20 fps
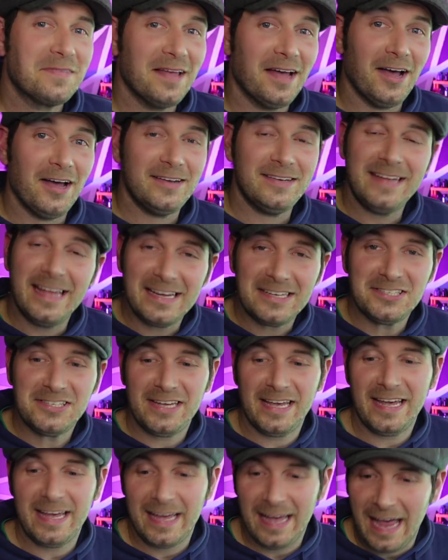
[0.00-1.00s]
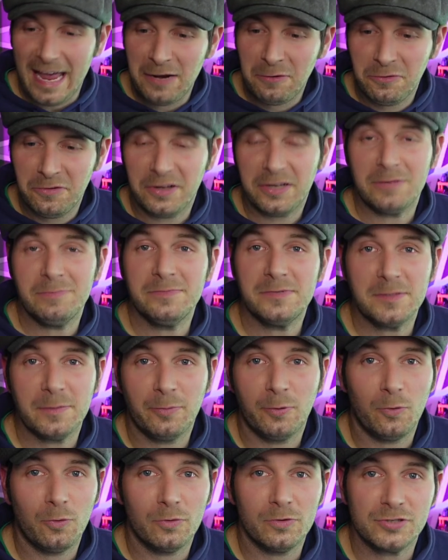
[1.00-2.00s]
next year, anyone that can
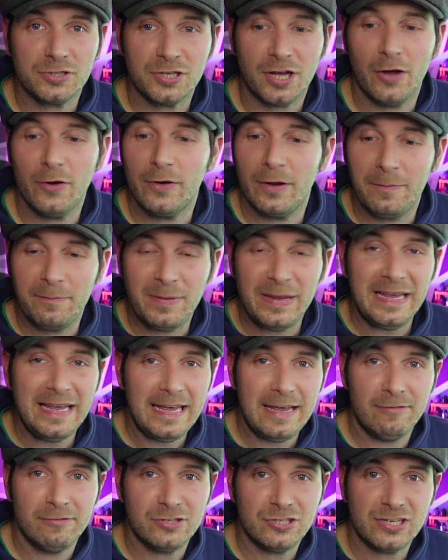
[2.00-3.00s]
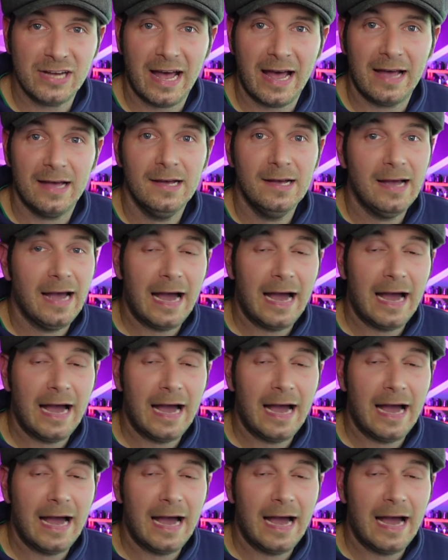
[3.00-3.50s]
support the show and be here and chat